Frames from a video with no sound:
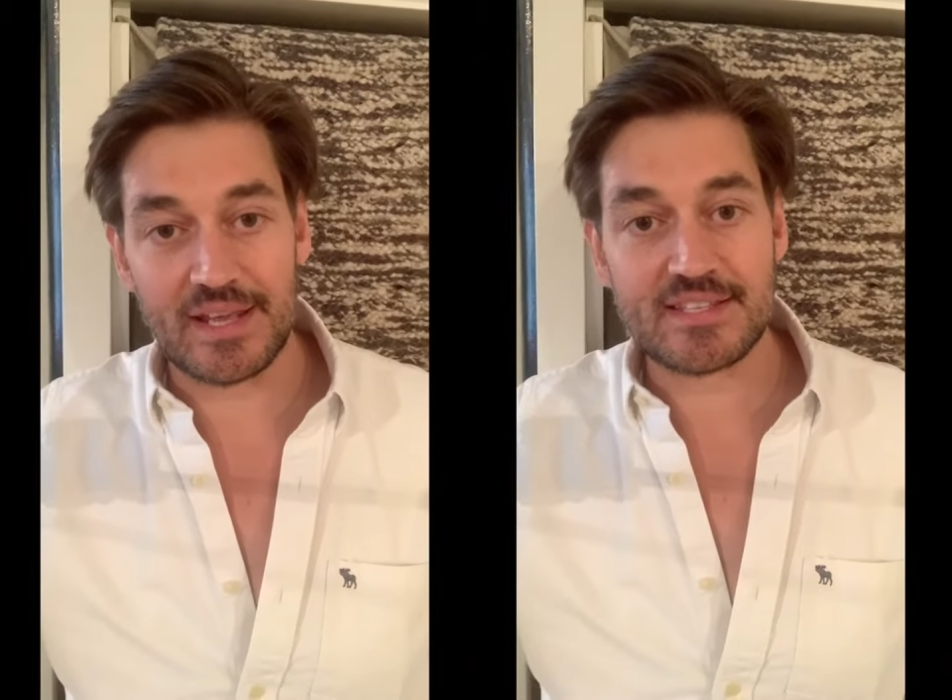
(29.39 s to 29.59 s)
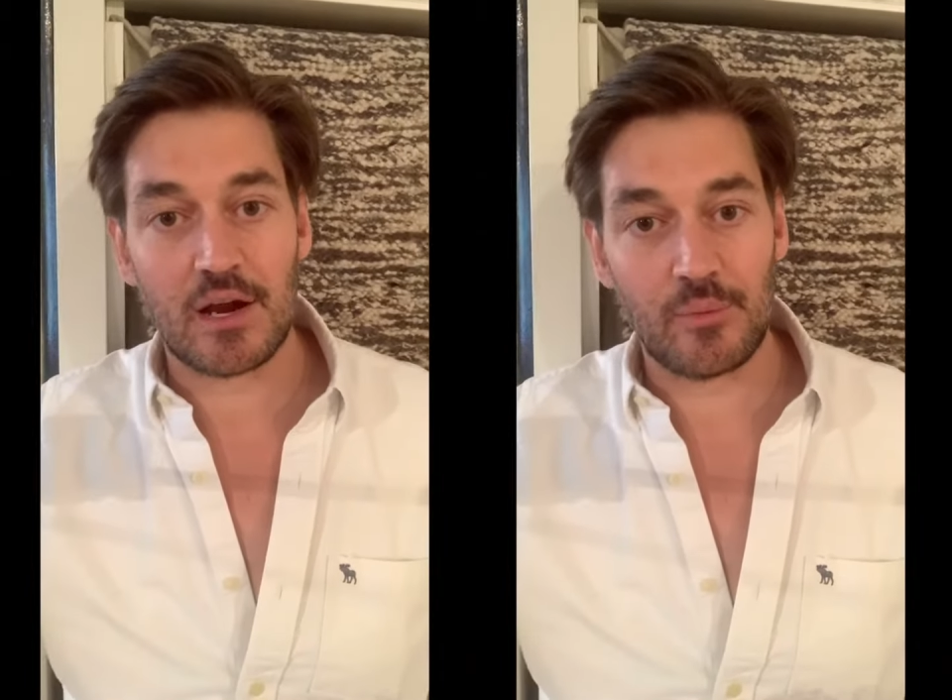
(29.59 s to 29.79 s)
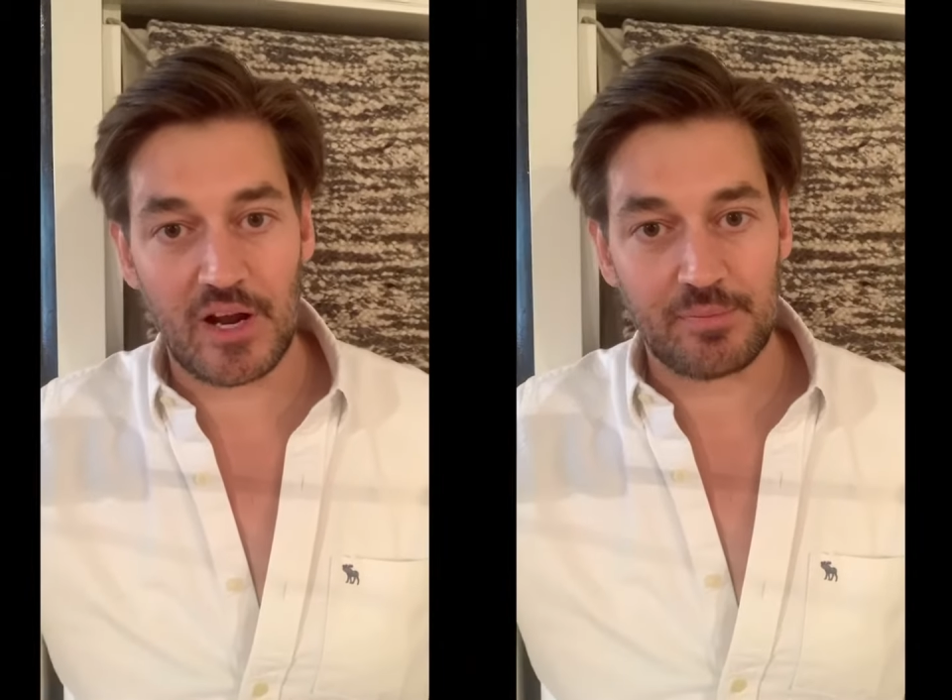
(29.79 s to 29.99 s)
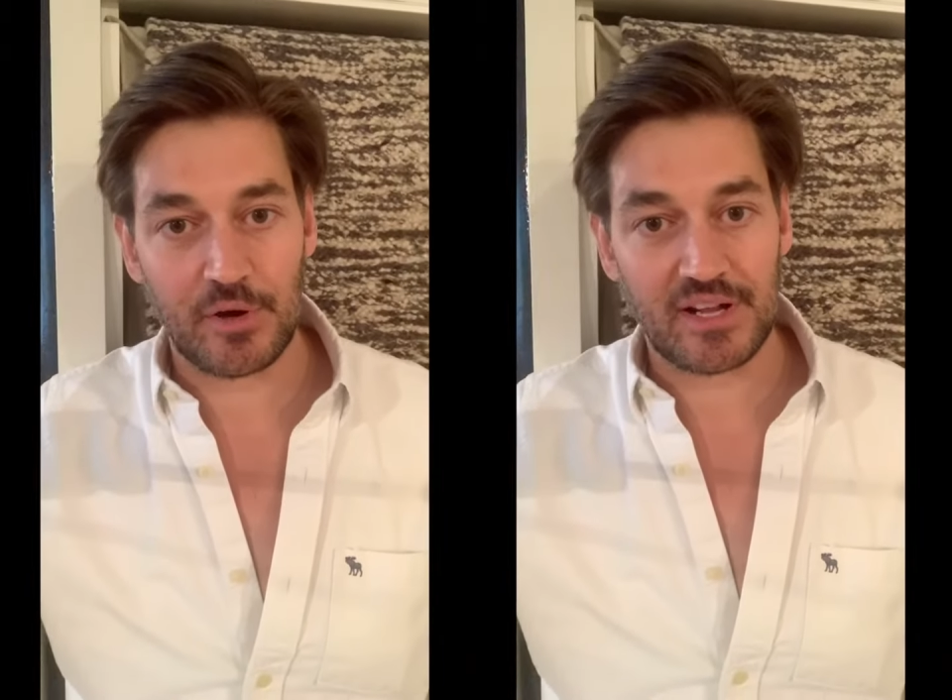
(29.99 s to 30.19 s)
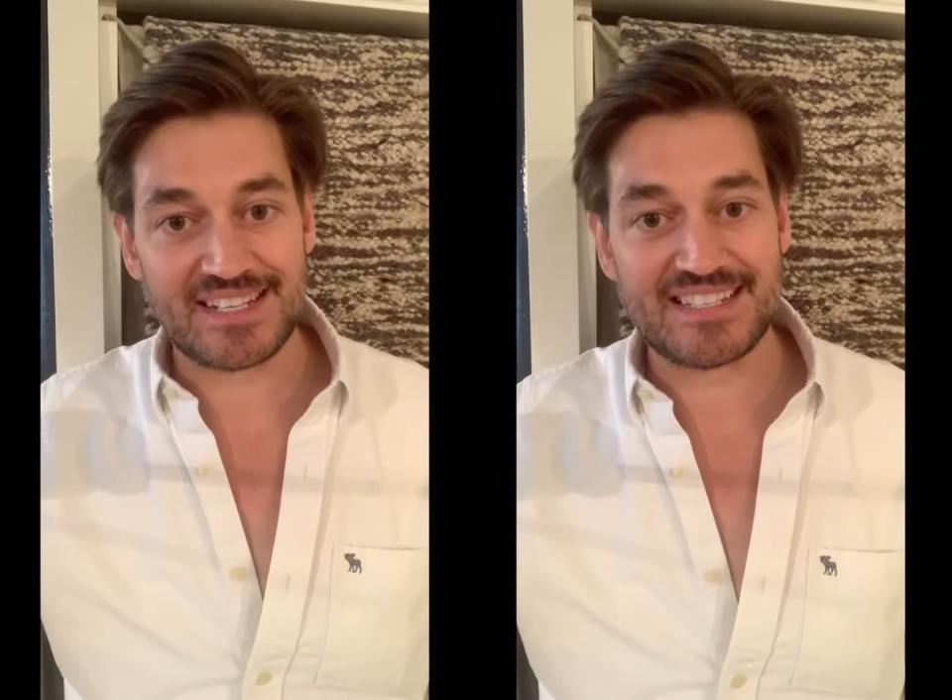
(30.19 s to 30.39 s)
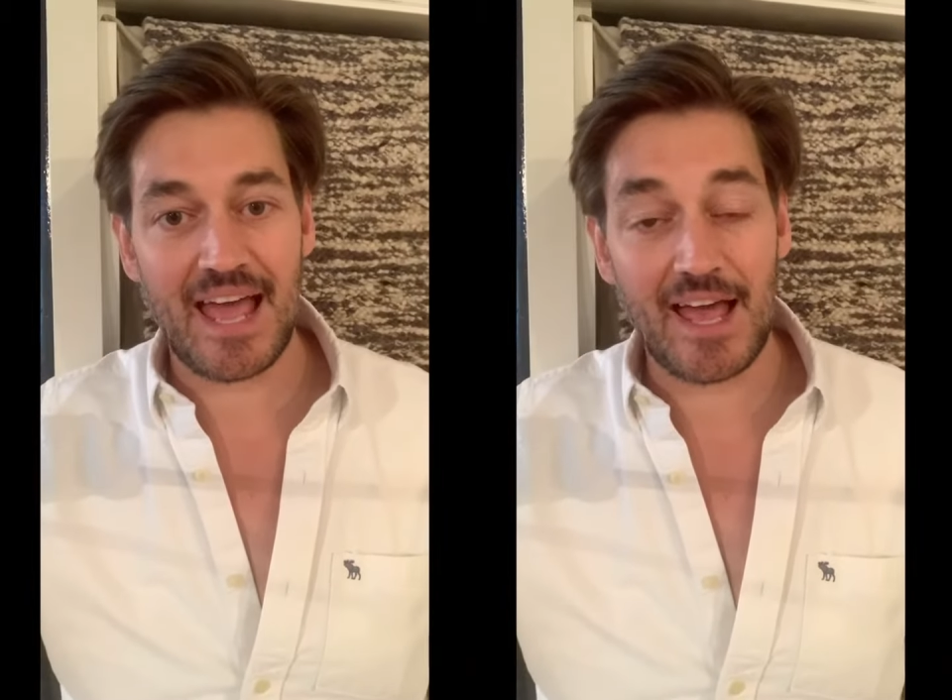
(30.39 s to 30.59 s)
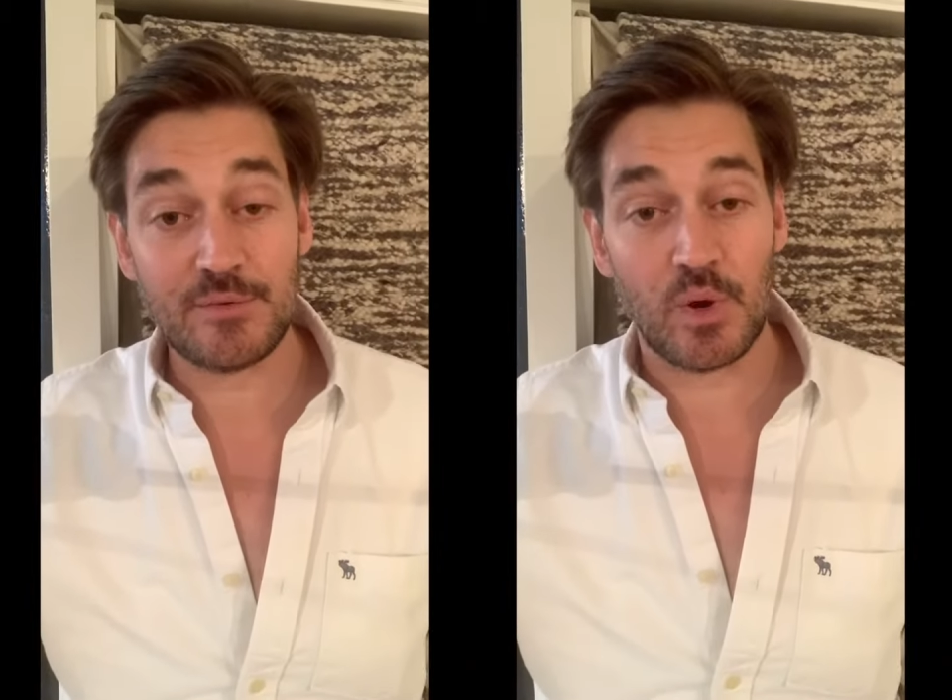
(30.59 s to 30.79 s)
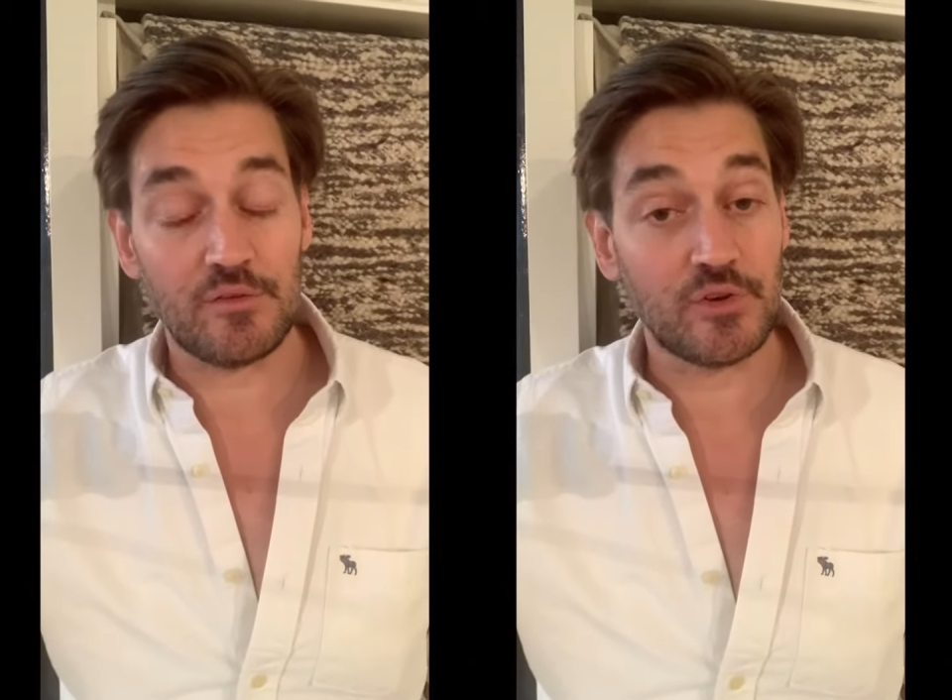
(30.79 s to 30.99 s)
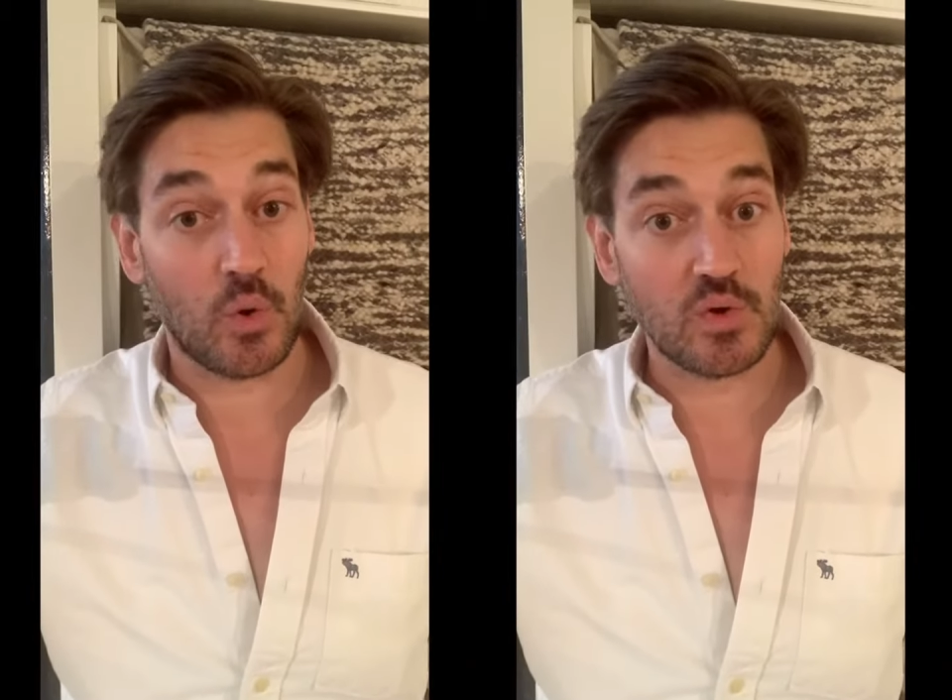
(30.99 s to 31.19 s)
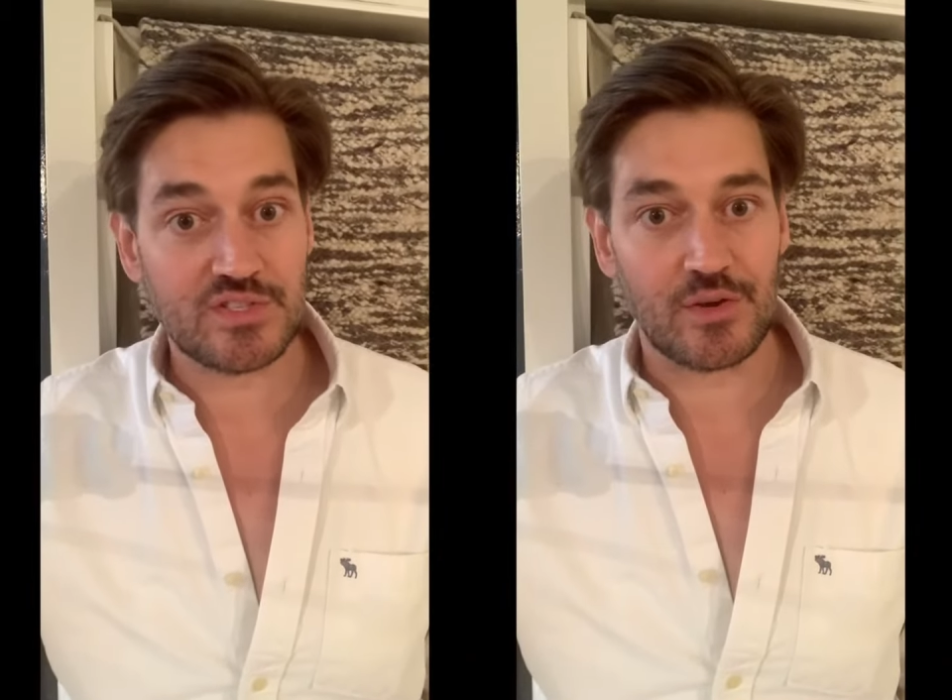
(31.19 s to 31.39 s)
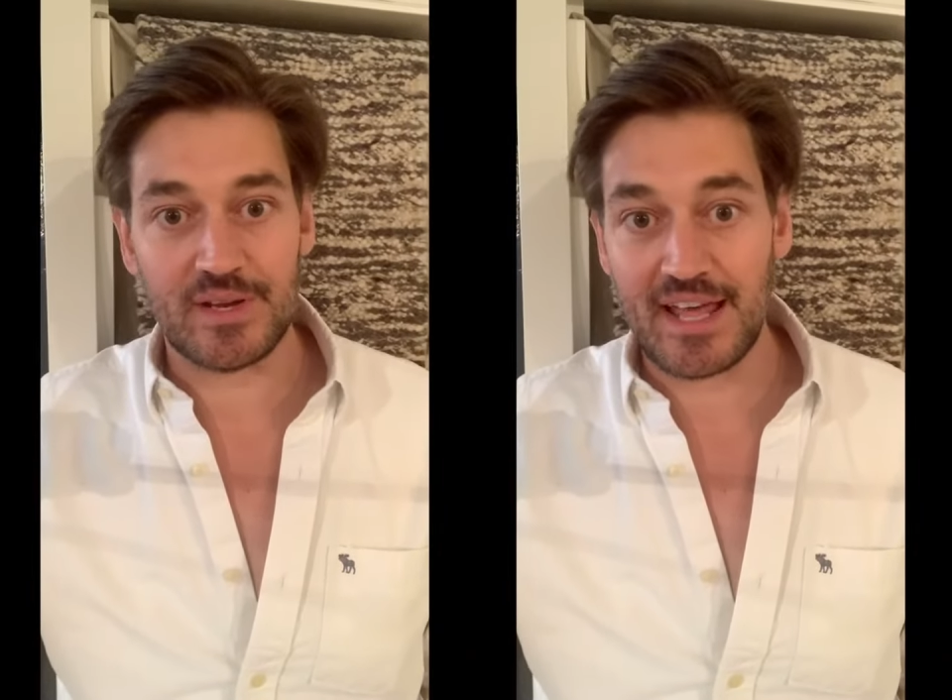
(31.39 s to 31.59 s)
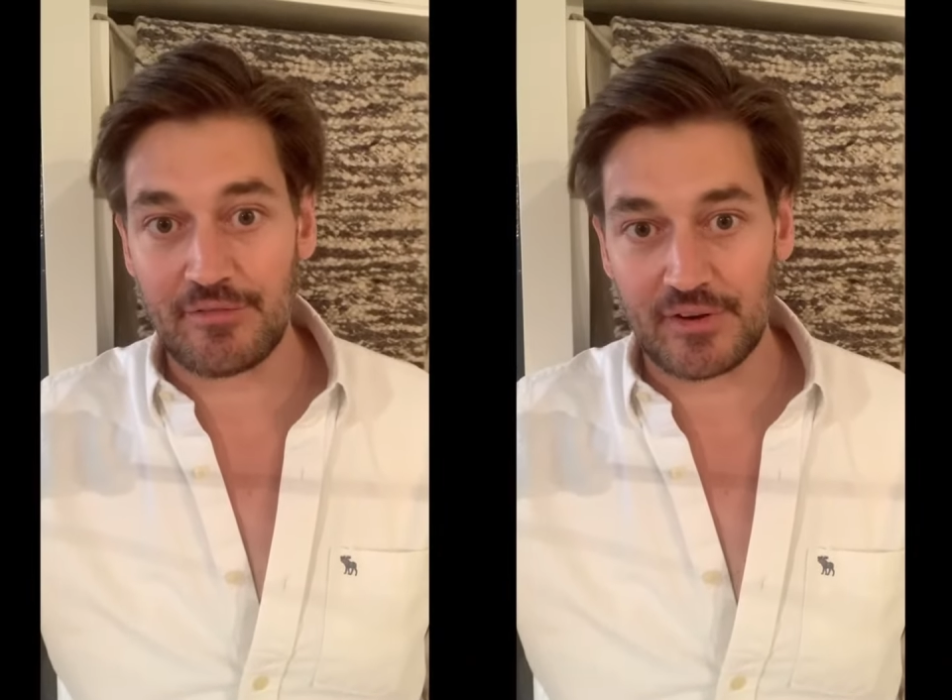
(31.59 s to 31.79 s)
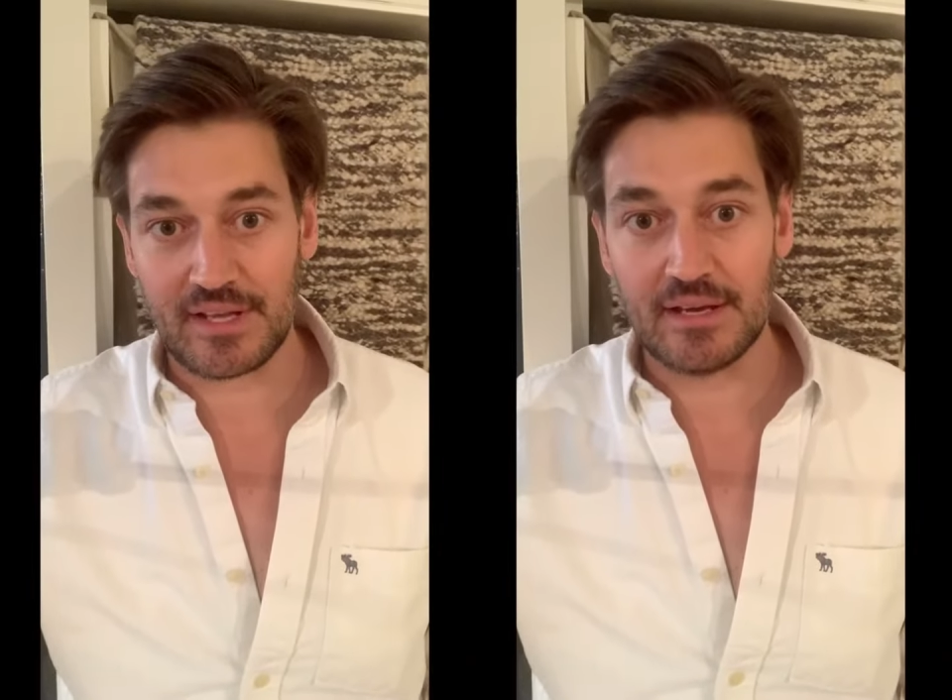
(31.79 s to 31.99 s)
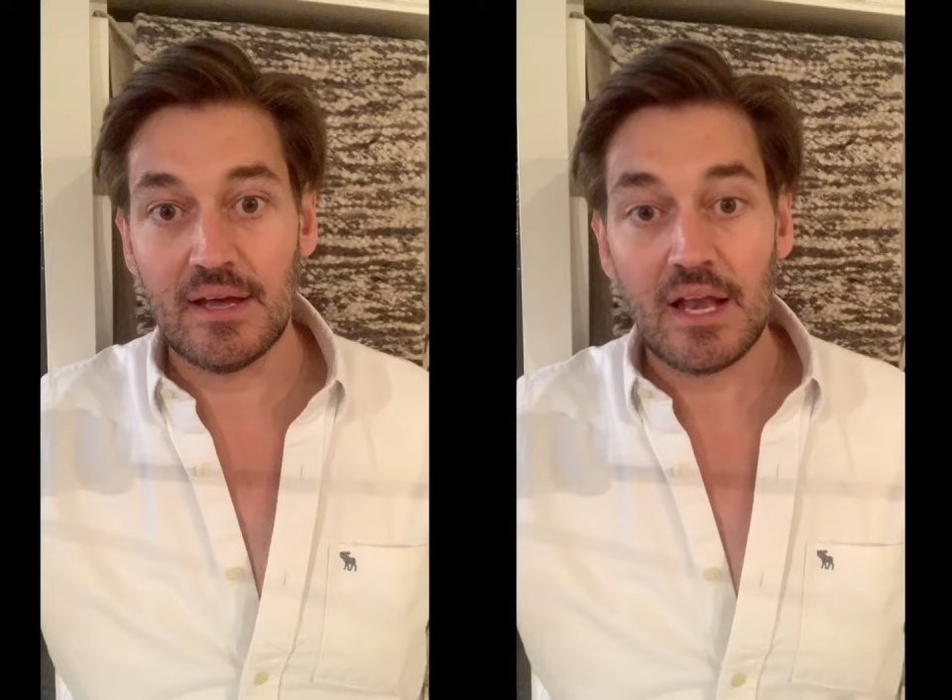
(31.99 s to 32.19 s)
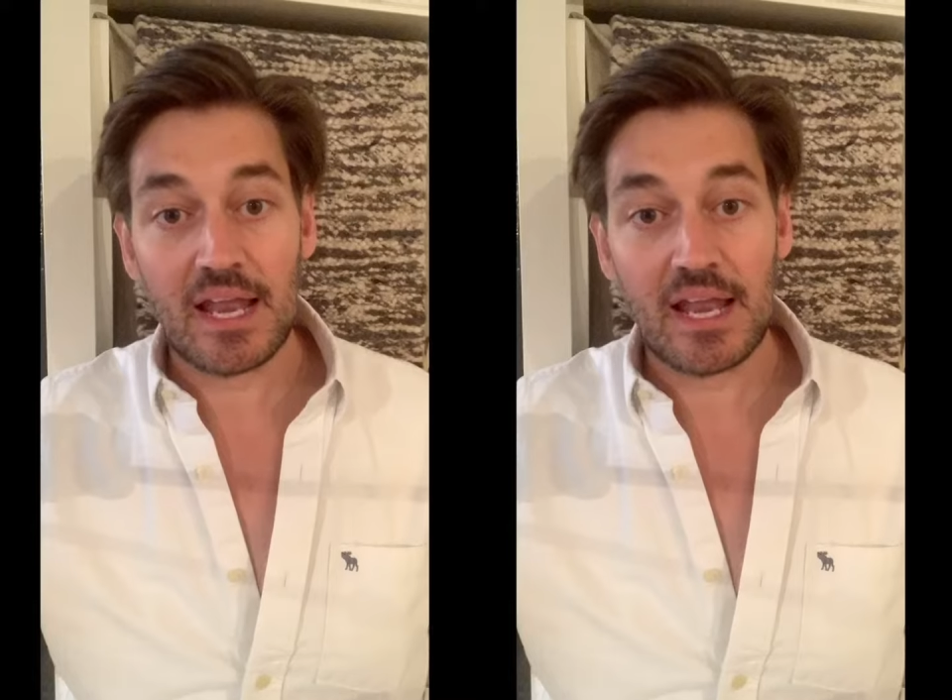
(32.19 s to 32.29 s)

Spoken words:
It's our rug product. It's handwoven also in Africa,